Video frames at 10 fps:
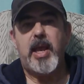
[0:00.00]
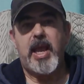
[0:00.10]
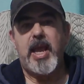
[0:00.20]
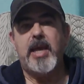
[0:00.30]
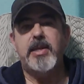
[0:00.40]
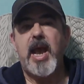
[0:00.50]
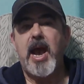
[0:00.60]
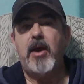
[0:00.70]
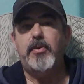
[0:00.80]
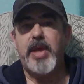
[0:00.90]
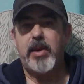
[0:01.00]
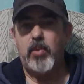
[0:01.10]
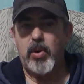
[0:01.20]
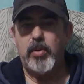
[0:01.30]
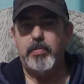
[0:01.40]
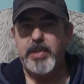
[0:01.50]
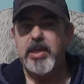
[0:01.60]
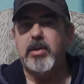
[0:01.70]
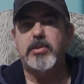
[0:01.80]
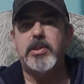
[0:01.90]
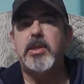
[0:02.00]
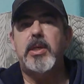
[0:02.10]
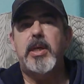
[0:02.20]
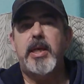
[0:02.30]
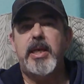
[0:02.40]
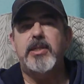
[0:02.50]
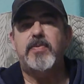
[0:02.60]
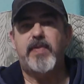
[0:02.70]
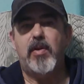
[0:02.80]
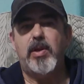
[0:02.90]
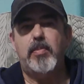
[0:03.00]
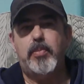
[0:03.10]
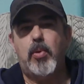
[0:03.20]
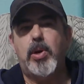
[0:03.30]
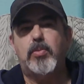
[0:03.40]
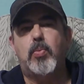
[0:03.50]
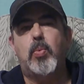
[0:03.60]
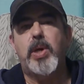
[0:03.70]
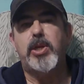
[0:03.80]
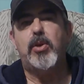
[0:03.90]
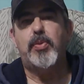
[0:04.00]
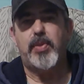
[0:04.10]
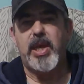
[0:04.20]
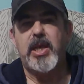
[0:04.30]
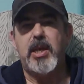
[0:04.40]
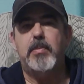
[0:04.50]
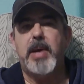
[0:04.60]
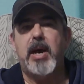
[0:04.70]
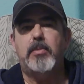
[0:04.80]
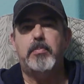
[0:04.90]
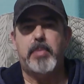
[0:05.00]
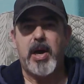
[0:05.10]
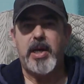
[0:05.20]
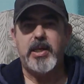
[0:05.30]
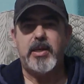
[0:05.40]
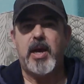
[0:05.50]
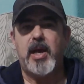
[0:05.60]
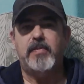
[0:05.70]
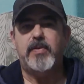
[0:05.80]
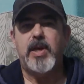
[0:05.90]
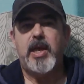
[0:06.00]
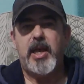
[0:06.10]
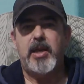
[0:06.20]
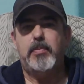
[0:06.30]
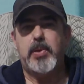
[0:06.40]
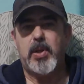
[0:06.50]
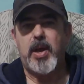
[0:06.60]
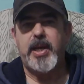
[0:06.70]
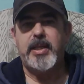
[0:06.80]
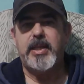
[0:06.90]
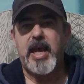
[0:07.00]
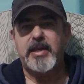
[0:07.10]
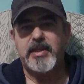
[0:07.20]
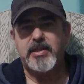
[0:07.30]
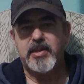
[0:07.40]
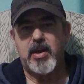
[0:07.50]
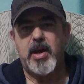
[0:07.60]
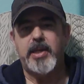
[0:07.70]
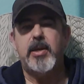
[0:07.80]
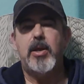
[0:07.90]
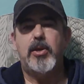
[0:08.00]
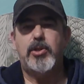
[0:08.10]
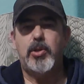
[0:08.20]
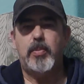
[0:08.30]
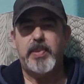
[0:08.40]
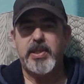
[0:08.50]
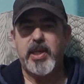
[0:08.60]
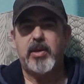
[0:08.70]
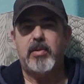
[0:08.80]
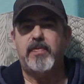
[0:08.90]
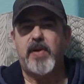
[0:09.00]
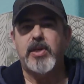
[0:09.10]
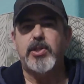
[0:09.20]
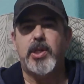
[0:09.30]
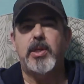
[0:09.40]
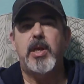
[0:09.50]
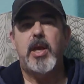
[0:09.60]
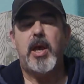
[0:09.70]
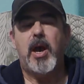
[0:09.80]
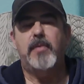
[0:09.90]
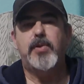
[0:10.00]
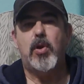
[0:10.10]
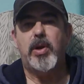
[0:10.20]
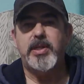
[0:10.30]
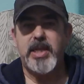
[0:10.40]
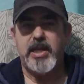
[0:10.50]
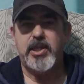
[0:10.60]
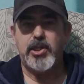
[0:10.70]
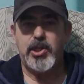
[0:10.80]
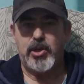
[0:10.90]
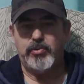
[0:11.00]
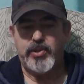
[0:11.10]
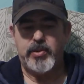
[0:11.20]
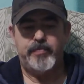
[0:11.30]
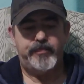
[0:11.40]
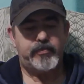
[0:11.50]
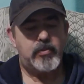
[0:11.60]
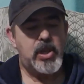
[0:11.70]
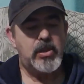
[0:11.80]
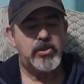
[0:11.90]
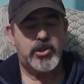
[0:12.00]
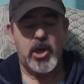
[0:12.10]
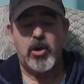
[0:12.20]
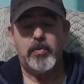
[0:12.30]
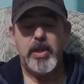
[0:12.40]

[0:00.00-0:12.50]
And how they were built is very important when you're thinking about buying a knife and applying that design to a particular function of your intended use. So,